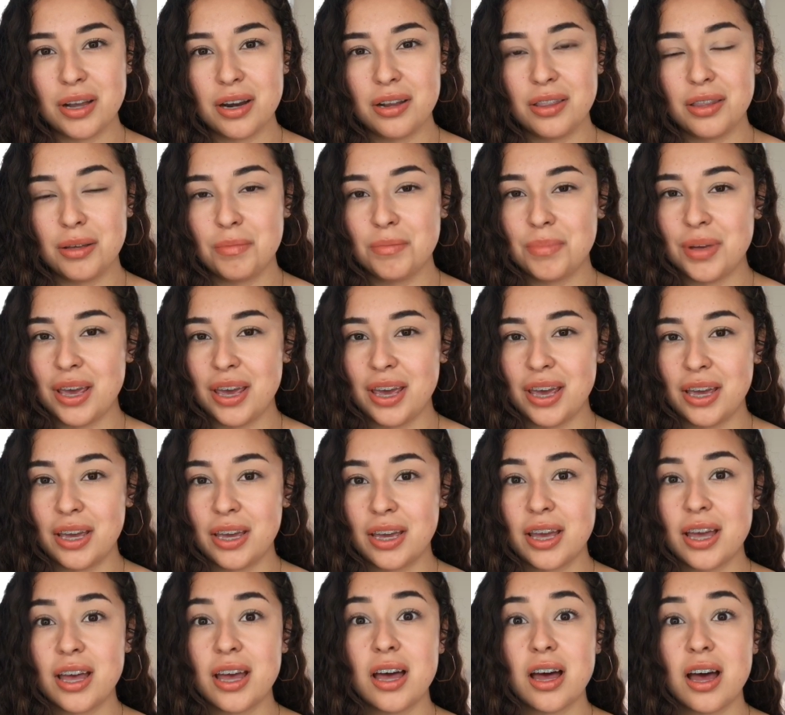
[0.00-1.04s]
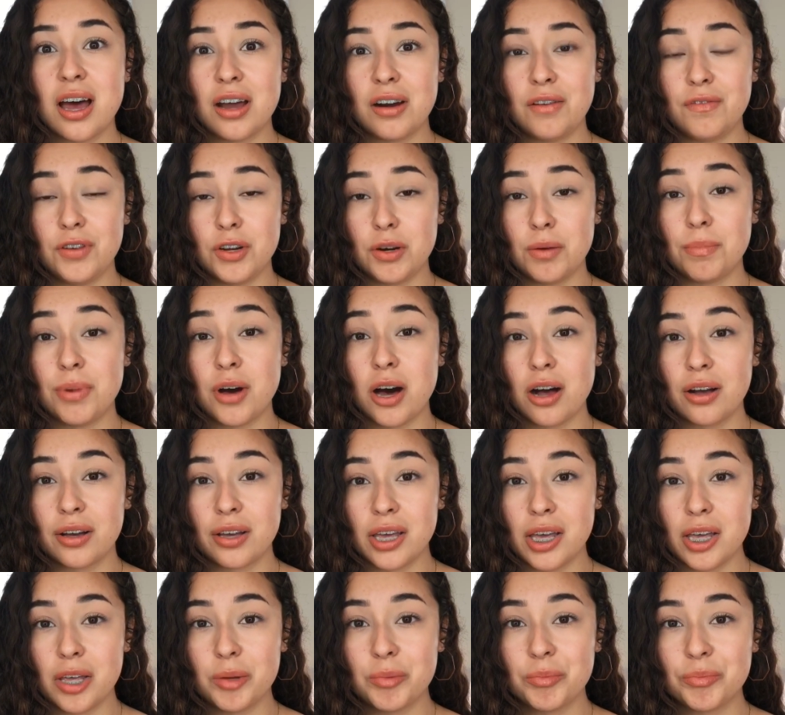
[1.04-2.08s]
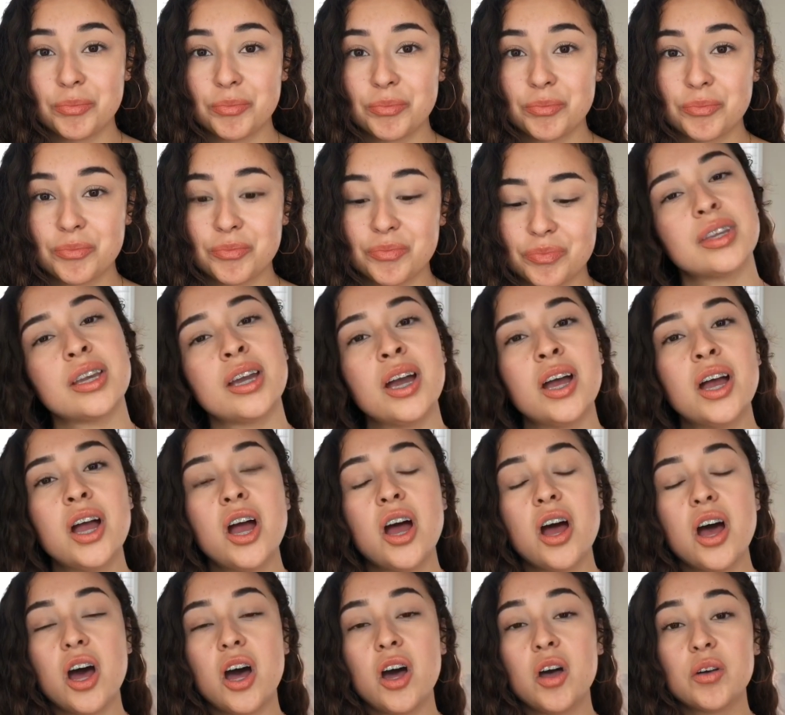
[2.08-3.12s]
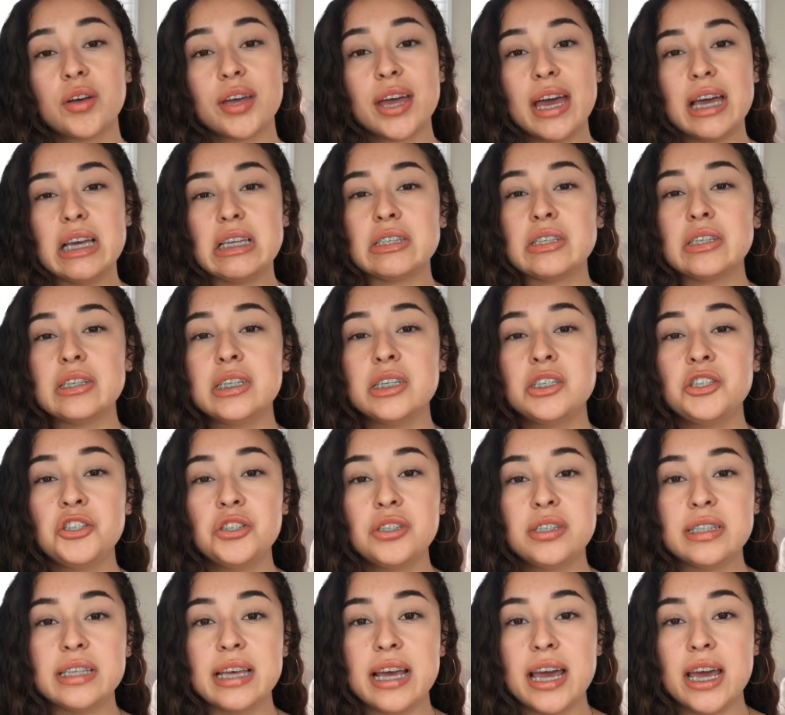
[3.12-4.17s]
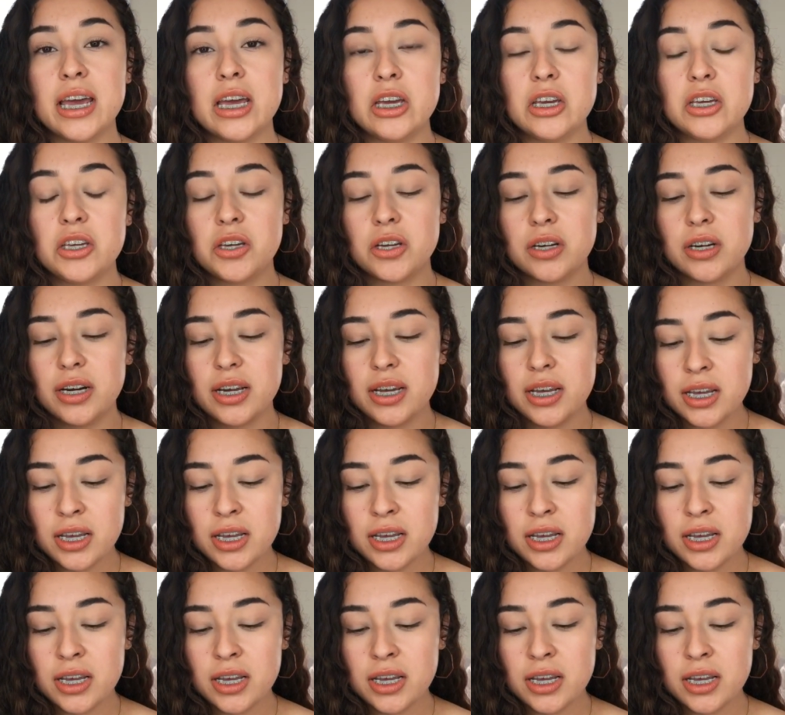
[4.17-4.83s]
than paying out of your pocket. Okay, so let's just say you're